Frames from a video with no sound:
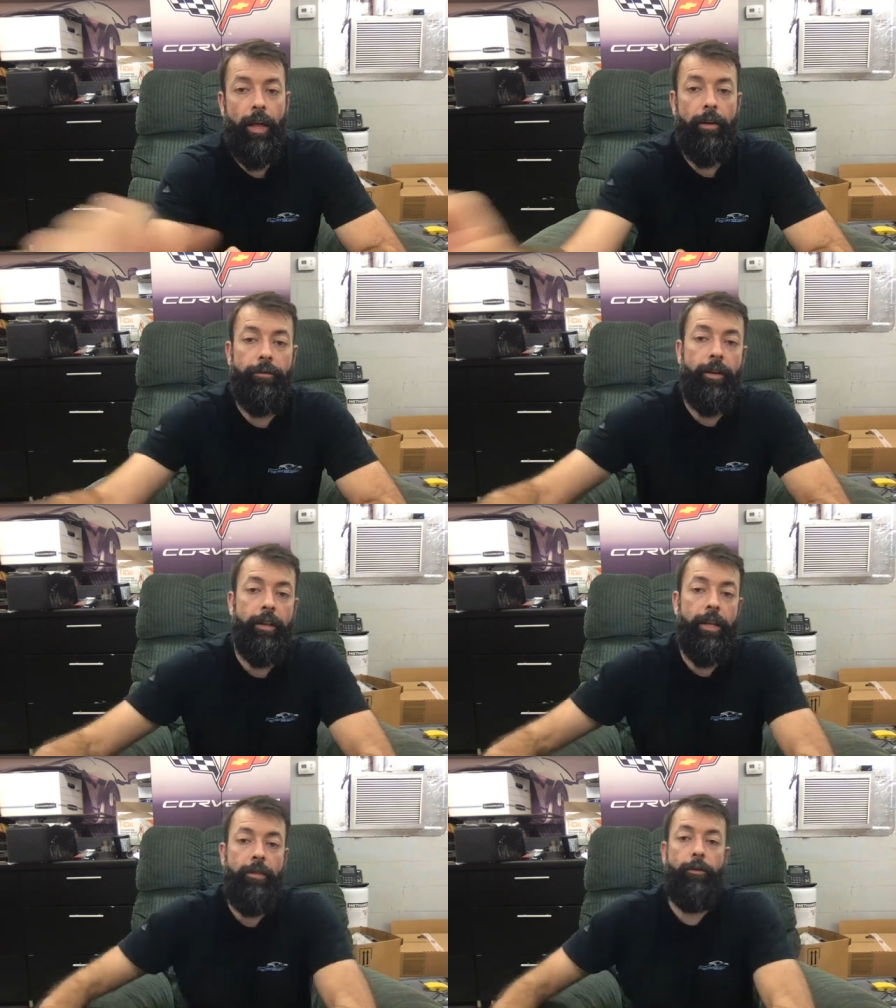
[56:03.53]
of
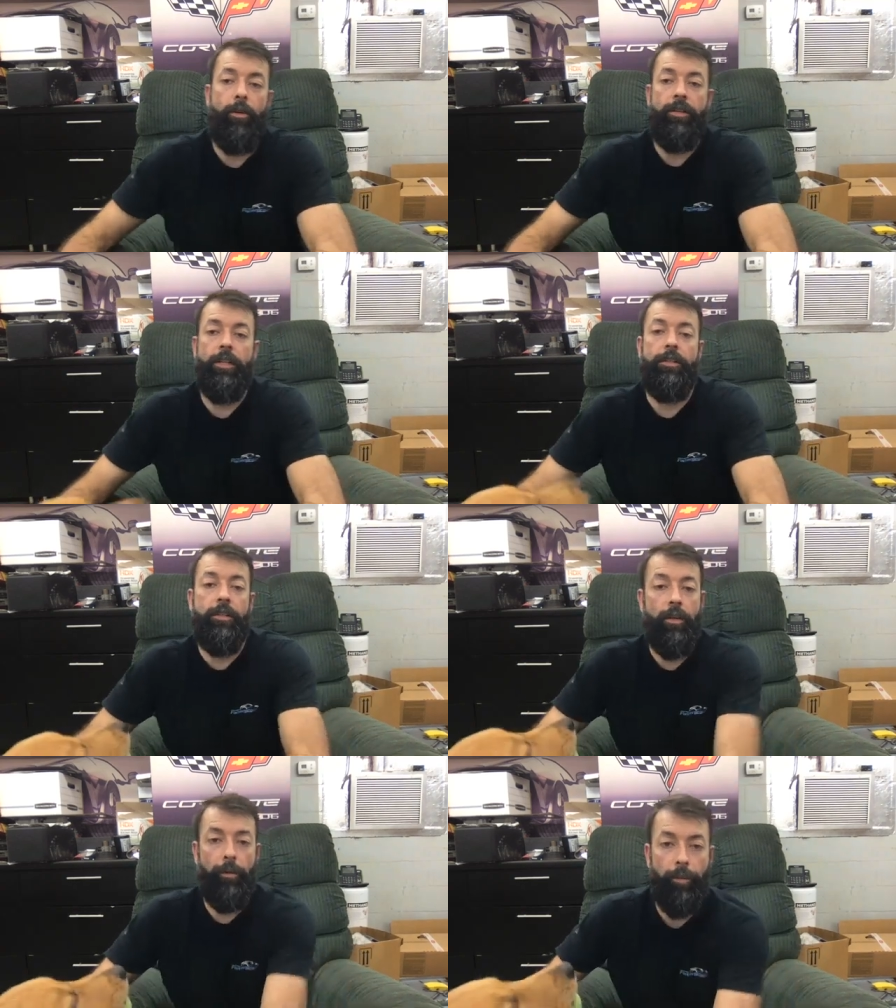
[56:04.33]
fun. E46
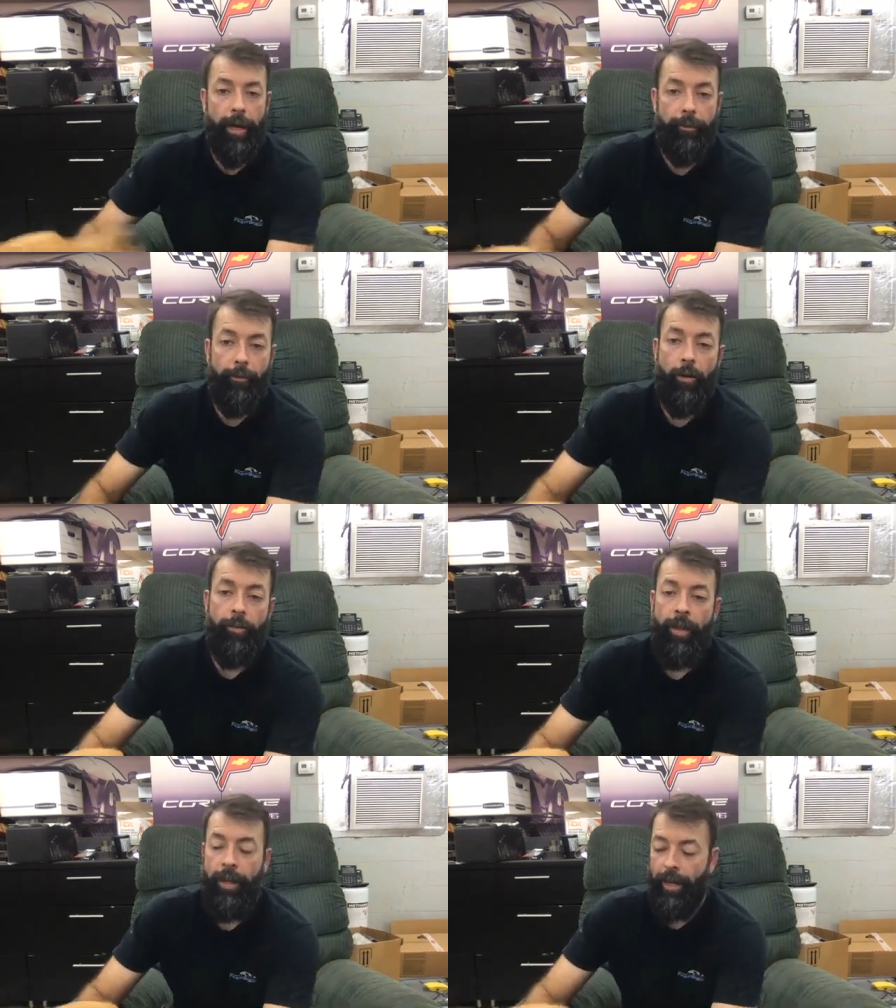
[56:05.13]
is a good
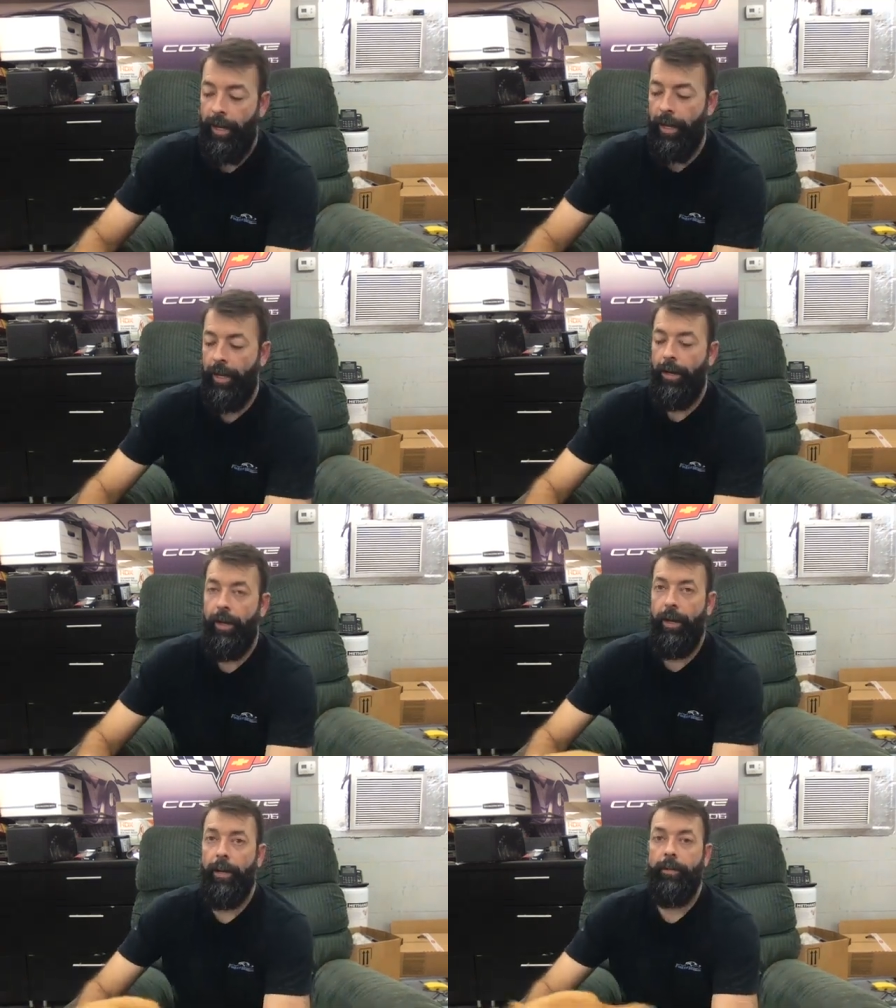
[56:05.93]
platform, and
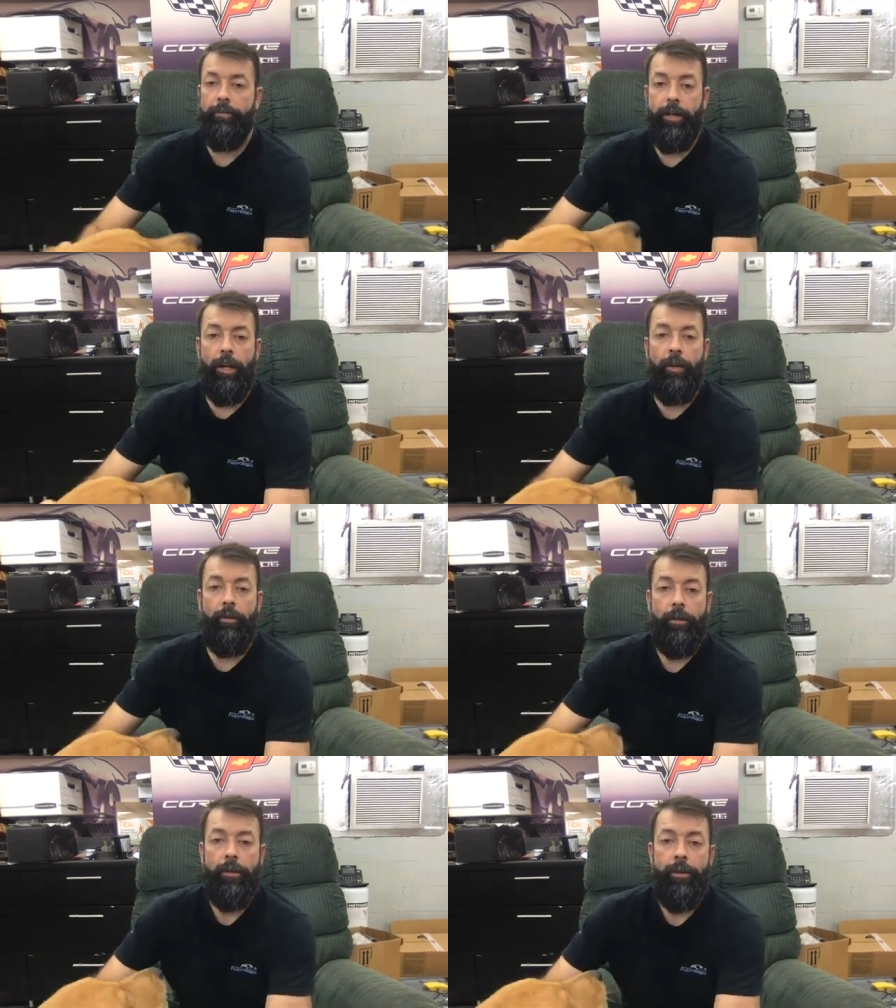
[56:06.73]
you
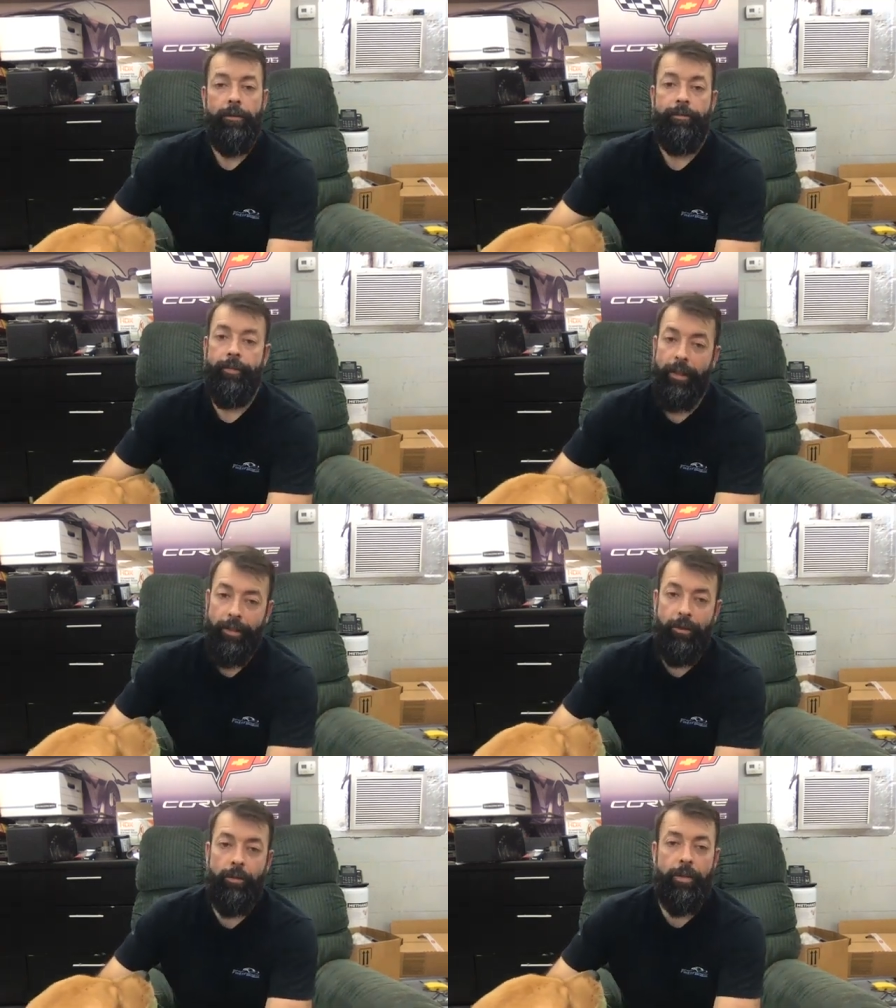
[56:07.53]
know,
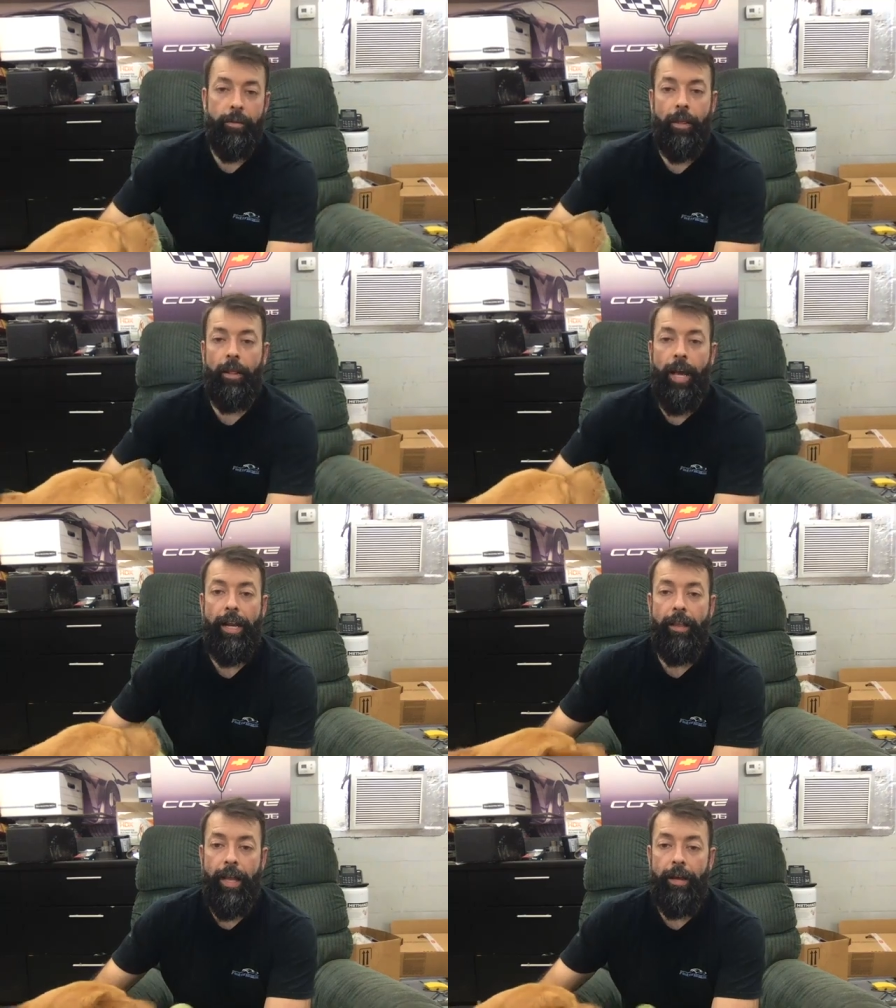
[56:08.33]
doing something
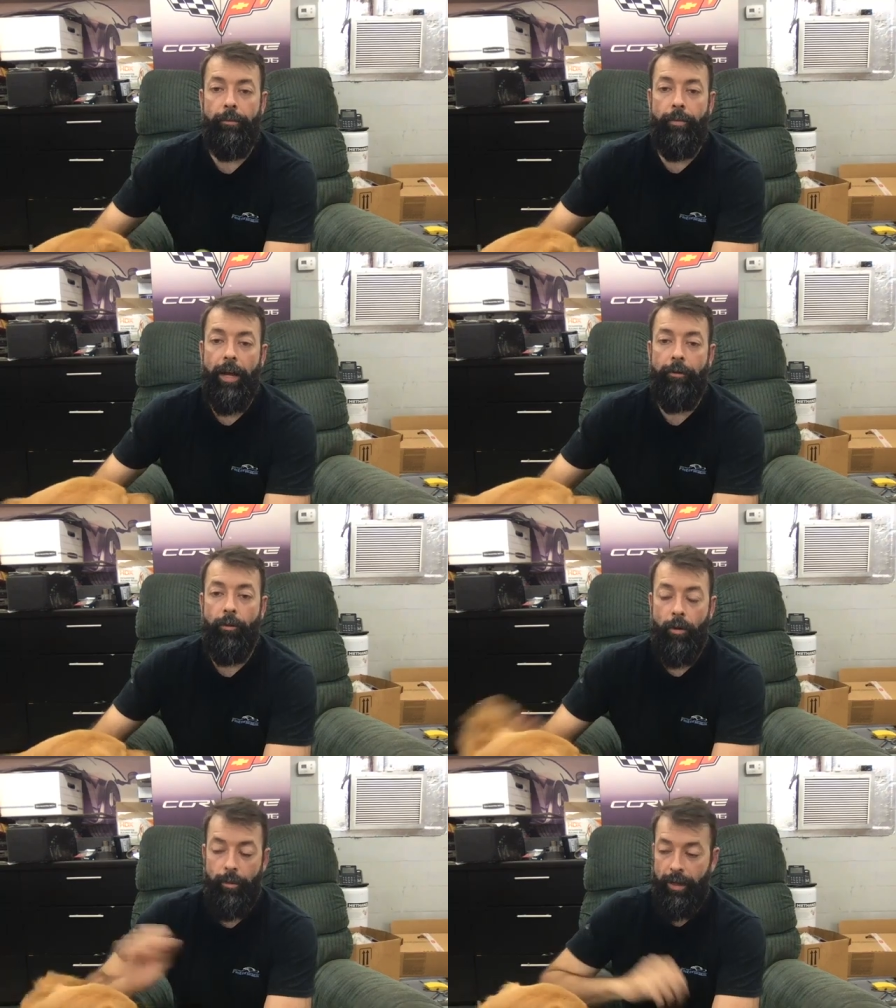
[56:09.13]
light in that
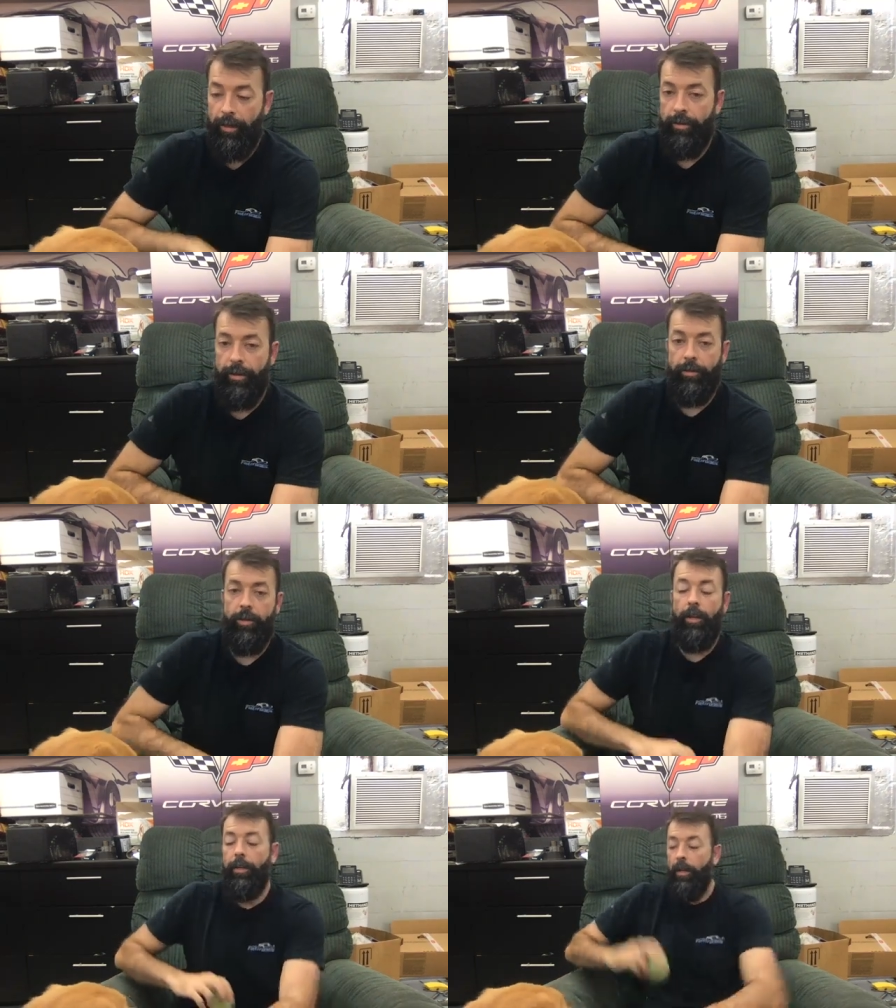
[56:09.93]
platform is
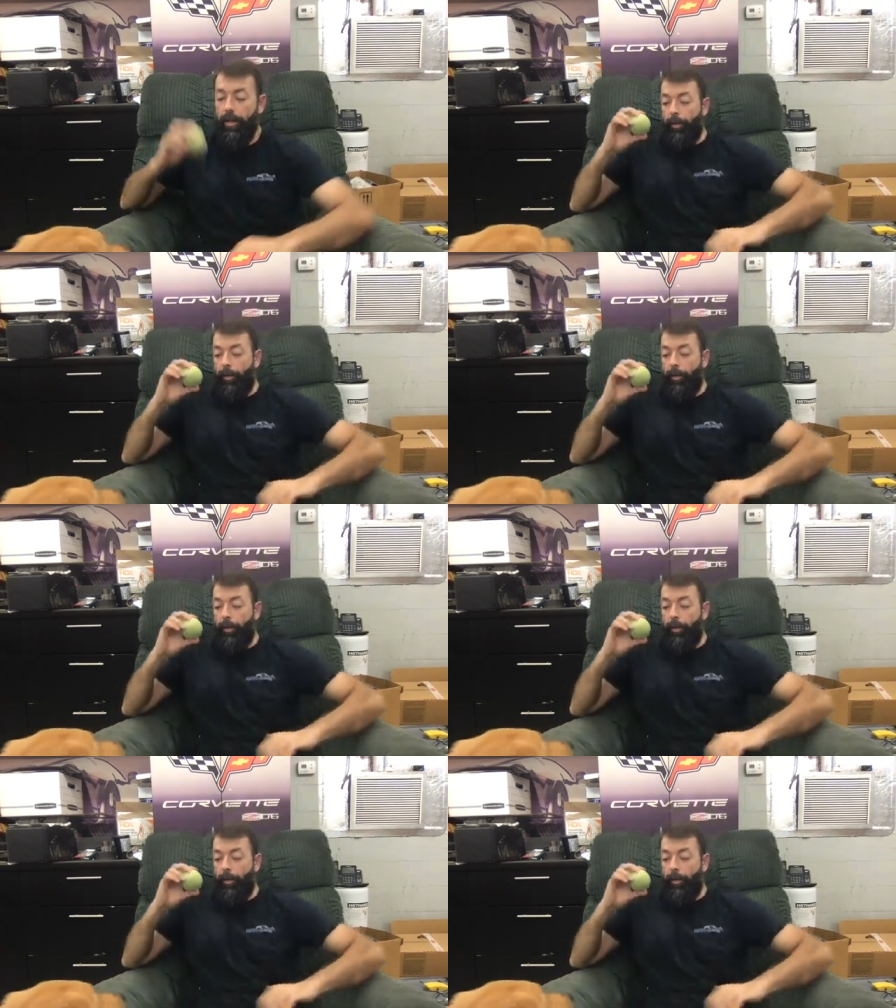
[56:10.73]
good. Come